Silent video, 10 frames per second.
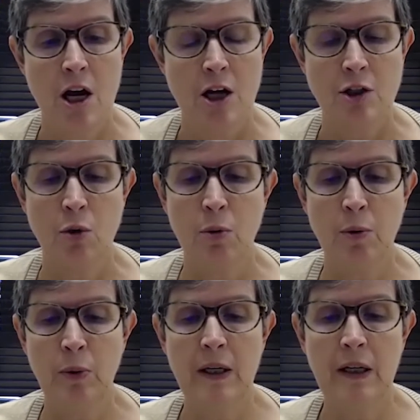So when
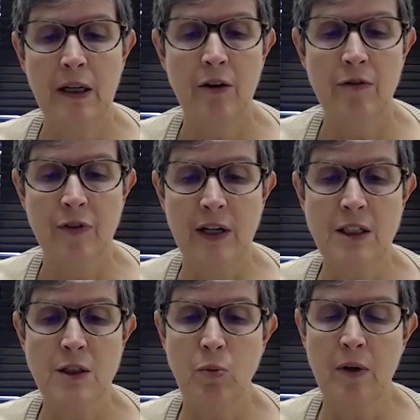we
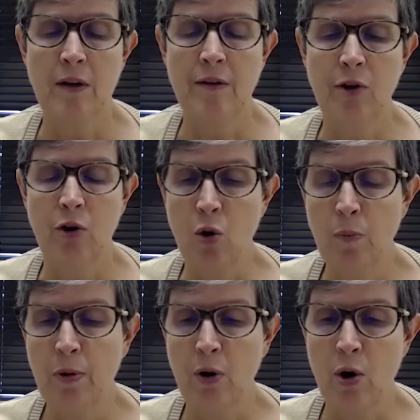interface with a
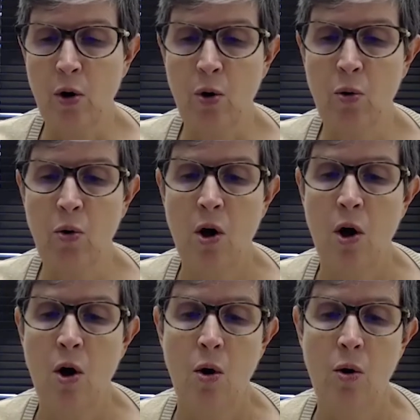GoPro
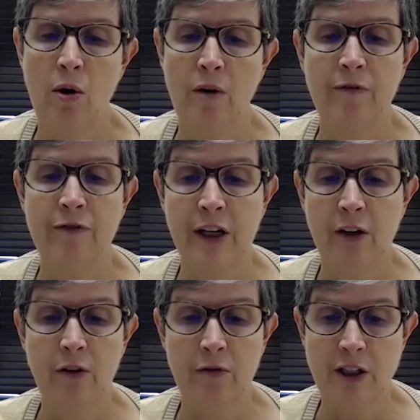or a video
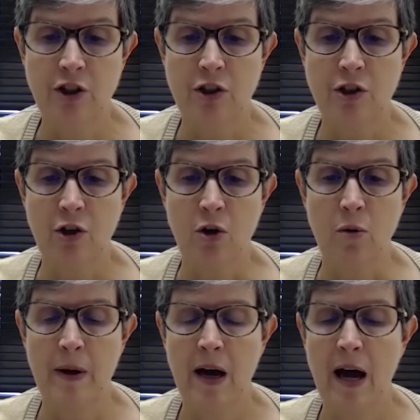
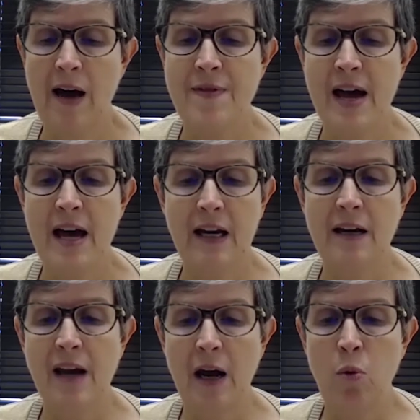laryngoscope, on that
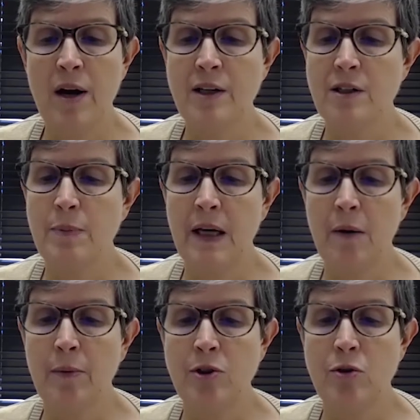end, I wanted to be
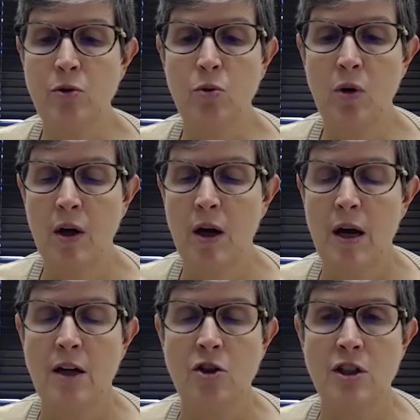able to
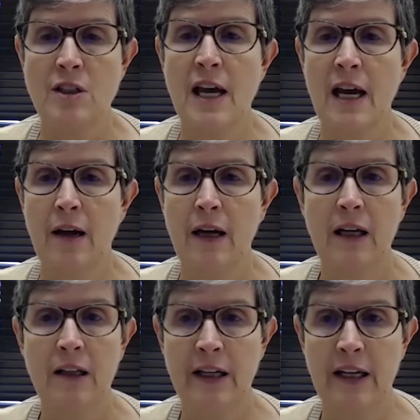just
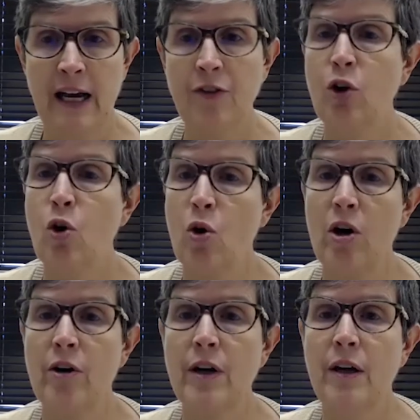connect the
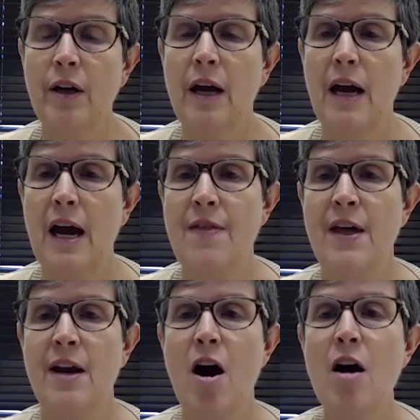cord, and
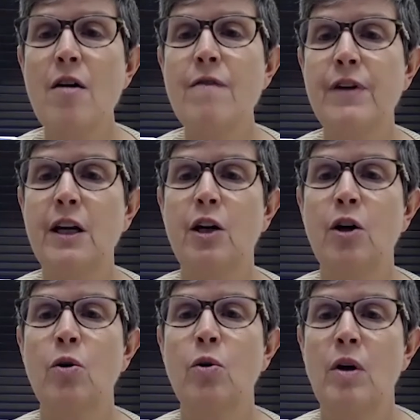then our
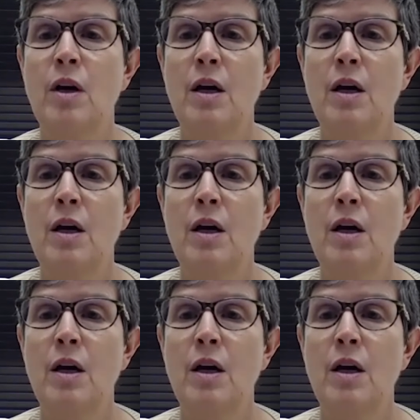video